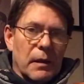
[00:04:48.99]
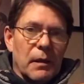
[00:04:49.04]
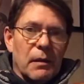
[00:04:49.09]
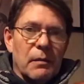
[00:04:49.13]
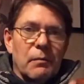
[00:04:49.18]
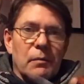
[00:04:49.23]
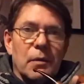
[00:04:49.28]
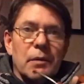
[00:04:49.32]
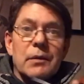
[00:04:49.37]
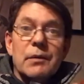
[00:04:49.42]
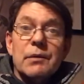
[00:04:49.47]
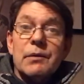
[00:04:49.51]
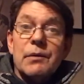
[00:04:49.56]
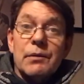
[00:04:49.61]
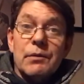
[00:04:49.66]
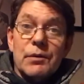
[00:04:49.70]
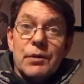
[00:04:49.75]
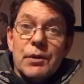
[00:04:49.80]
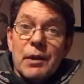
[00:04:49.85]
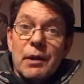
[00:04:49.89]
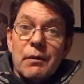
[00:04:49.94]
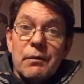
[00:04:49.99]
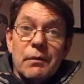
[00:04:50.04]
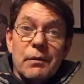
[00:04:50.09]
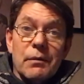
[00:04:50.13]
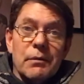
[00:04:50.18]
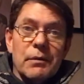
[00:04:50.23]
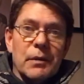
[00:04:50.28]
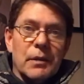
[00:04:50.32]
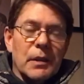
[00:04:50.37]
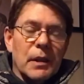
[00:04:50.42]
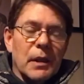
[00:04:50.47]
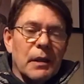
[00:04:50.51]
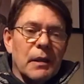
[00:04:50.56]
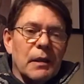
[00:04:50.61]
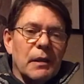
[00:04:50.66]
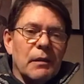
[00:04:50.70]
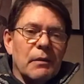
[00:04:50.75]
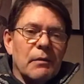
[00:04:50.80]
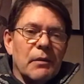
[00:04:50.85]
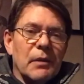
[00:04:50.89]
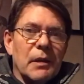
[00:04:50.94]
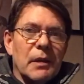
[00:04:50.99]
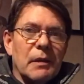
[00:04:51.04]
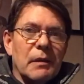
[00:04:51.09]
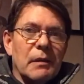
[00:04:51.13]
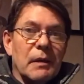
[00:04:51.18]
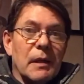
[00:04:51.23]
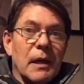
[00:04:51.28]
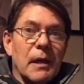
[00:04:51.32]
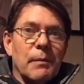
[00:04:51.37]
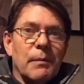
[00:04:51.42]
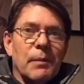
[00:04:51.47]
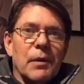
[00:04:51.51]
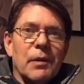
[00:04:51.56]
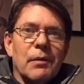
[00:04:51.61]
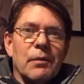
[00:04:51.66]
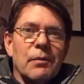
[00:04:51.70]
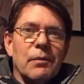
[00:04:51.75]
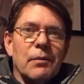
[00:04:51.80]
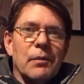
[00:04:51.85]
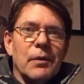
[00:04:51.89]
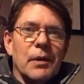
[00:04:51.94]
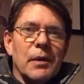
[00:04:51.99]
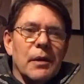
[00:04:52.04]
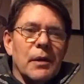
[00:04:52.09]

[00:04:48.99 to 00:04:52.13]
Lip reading: I wanted to show you today the Yabo